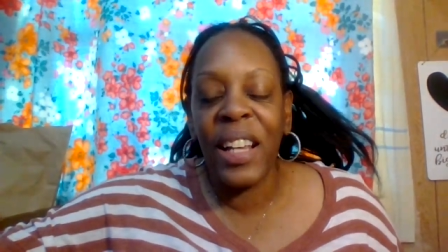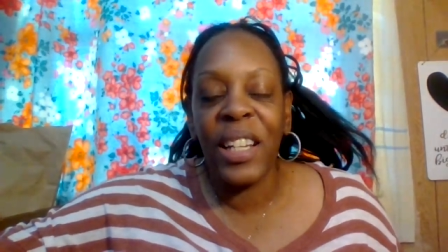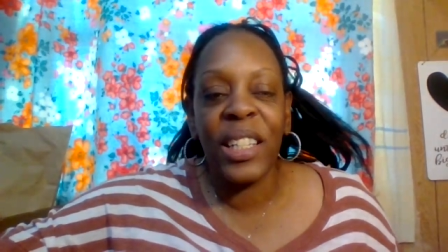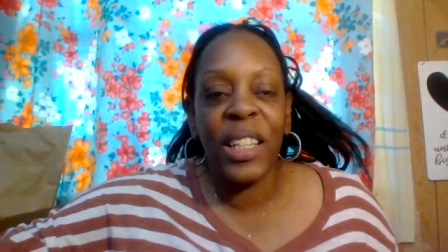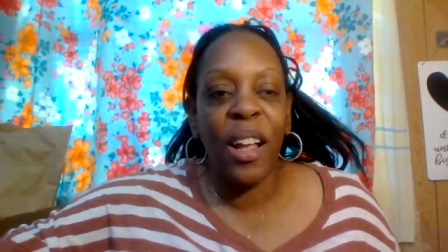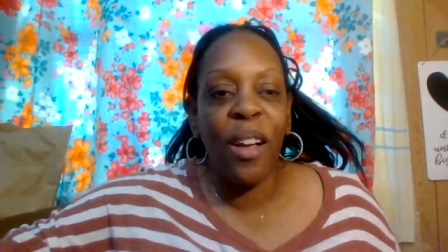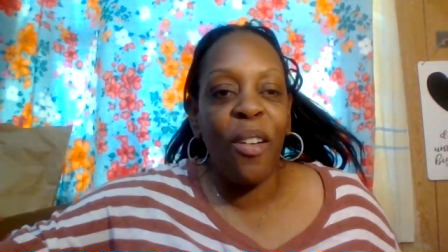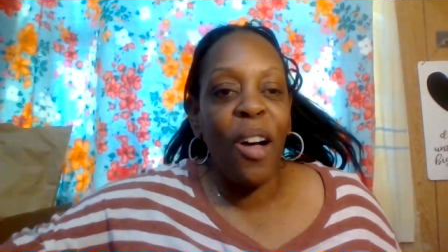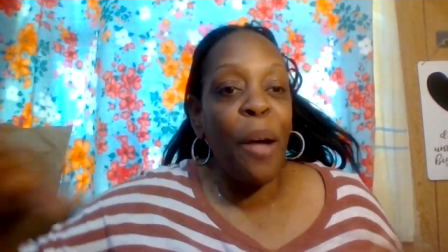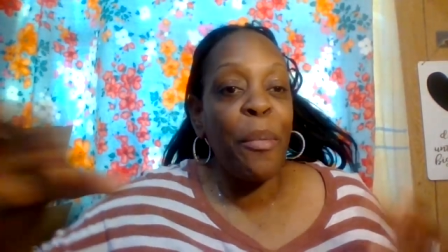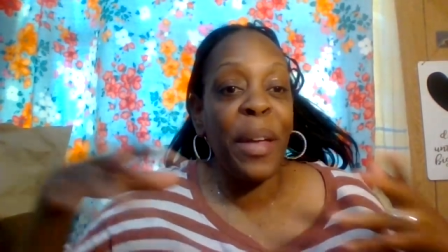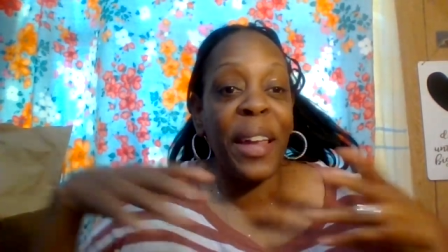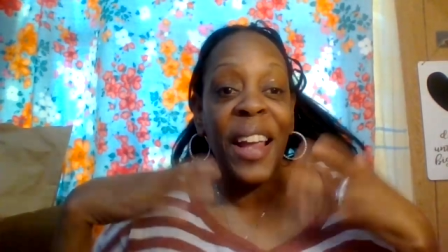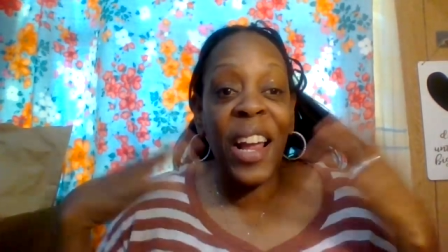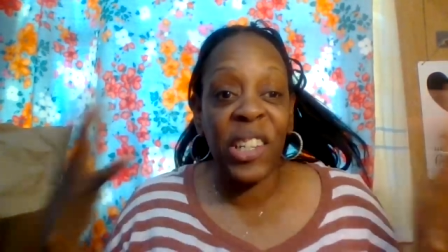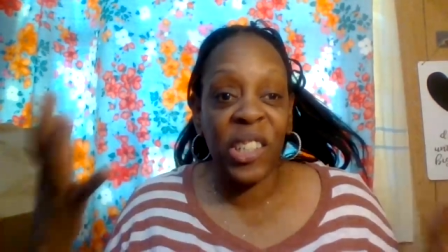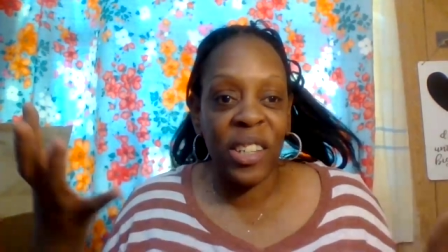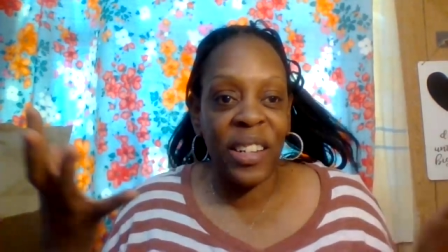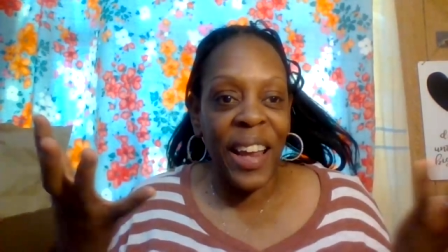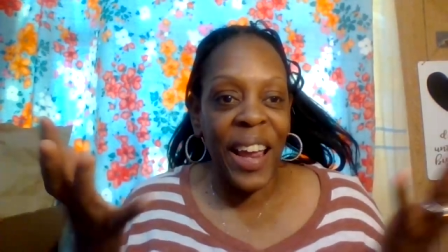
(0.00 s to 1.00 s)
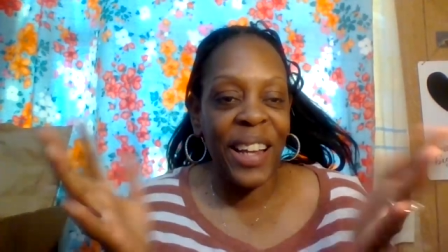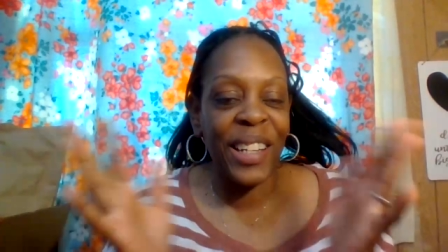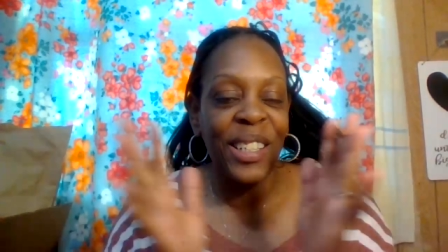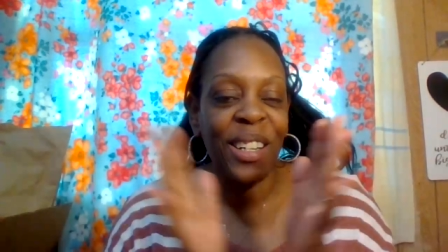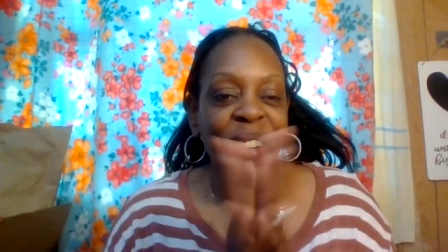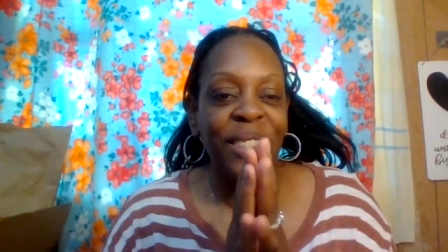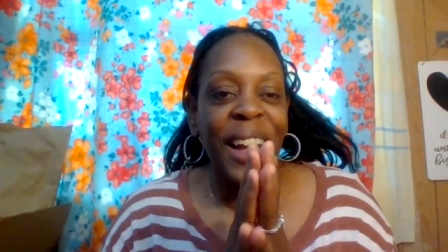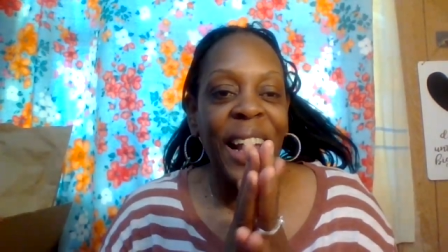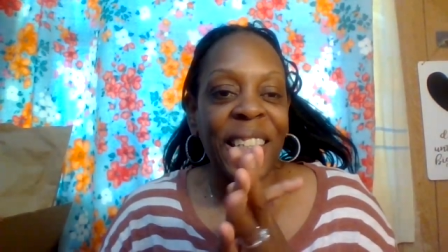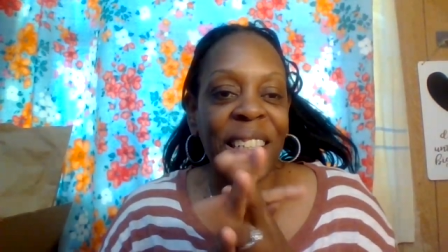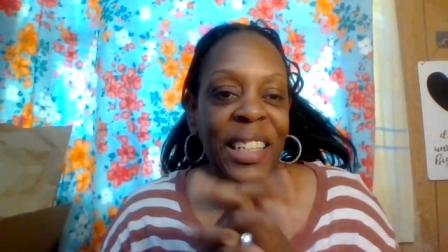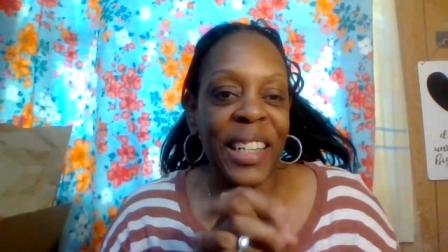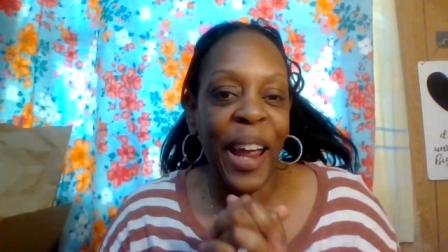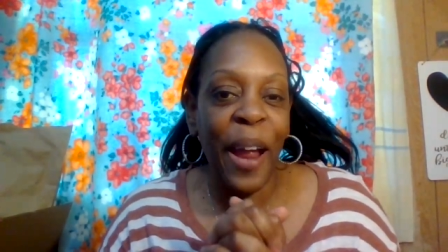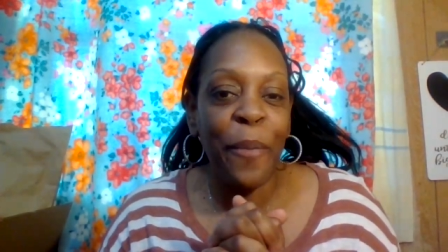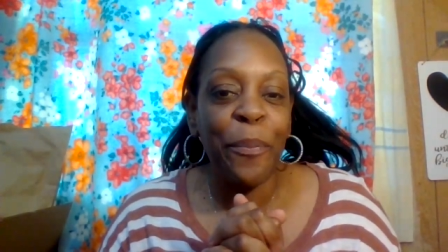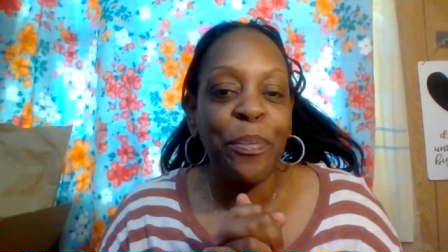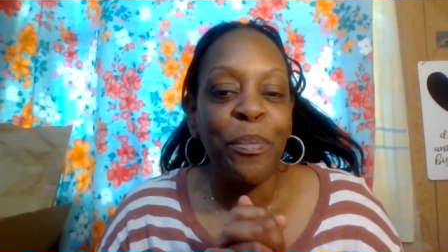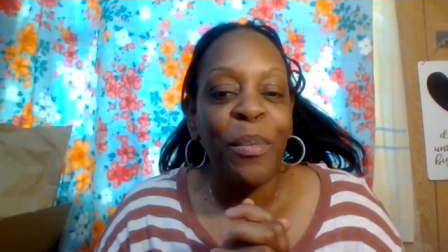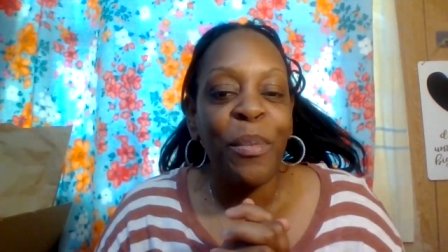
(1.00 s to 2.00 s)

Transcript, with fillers: So I mean yesterday, so not today.